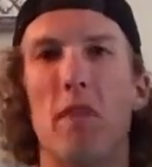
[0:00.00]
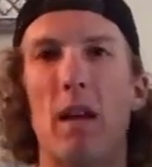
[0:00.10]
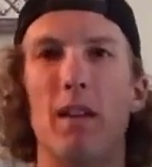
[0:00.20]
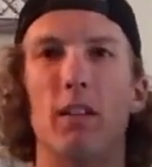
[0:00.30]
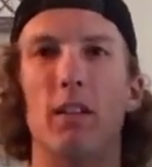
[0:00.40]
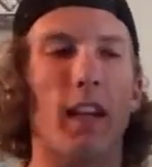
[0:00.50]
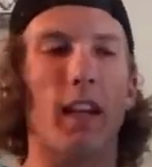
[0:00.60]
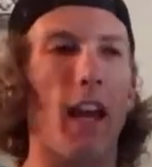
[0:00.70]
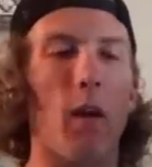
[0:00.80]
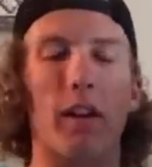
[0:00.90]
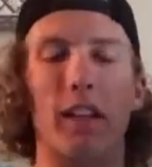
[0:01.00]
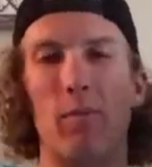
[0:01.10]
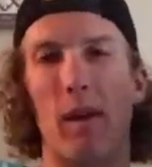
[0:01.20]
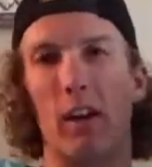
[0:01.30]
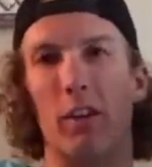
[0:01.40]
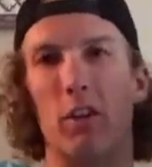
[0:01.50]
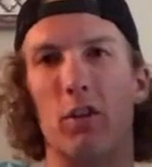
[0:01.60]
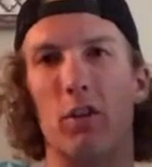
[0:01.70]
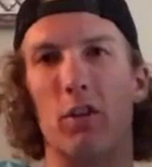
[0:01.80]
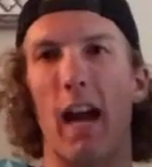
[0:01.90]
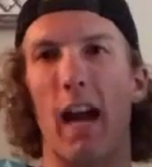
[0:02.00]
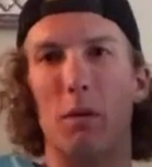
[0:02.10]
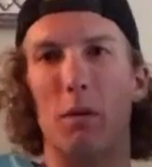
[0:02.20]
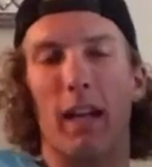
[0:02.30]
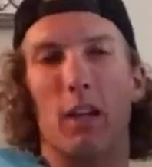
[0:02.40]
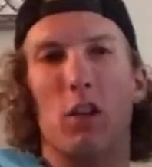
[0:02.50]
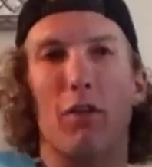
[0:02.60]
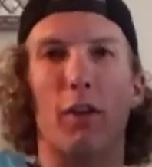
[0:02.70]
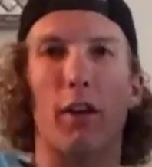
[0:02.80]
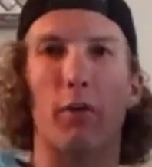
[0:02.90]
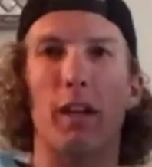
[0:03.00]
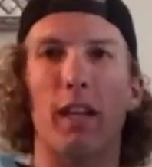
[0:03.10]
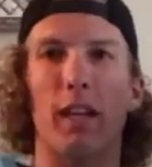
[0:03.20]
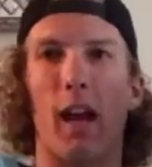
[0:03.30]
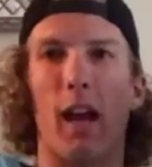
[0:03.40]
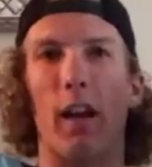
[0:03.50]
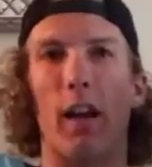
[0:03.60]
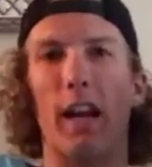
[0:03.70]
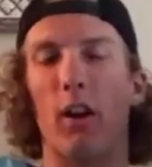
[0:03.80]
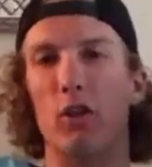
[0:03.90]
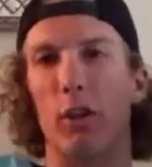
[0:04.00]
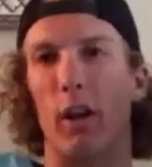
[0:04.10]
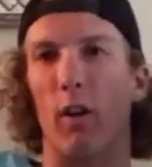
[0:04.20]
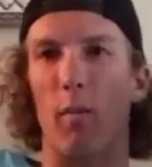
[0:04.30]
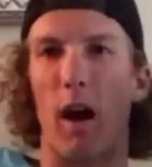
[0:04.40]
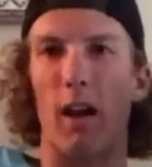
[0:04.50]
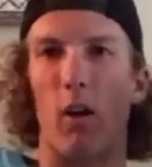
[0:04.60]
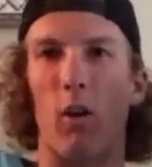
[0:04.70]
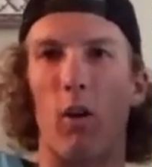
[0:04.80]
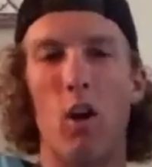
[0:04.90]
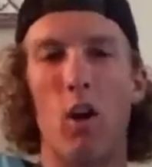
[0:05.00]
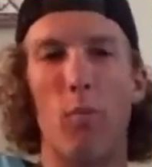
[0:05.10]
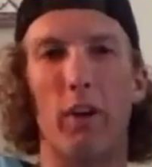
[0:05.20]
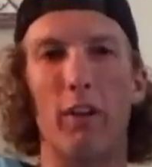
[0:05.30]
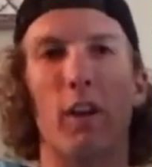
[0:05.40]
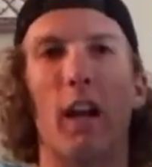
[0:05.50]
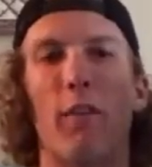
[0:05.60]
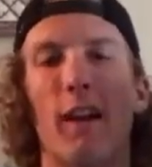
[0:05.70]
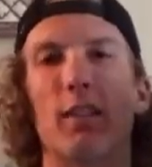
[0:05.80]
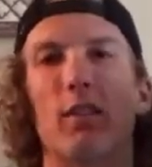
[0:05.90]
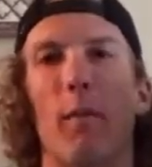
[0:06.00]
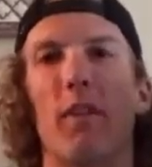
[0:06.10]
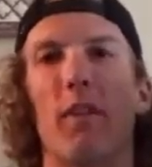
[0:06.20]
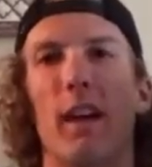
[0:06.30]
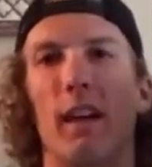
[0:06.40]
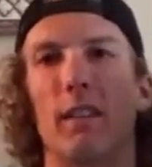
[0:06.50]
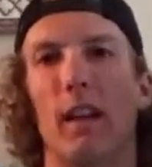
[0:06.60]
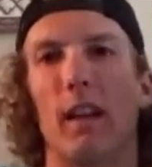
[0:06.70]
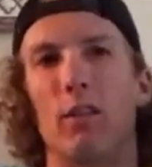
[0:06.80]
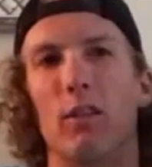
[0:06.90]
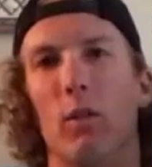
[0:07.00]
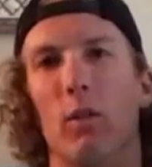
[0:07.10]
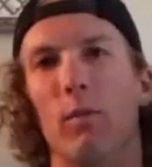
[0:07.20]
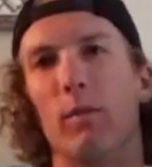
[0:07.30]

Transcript: maybe it's like, hey, I want to get back on the track and see what I can do for a 3K or an 800 or a mile. But you've got to find something that excites you.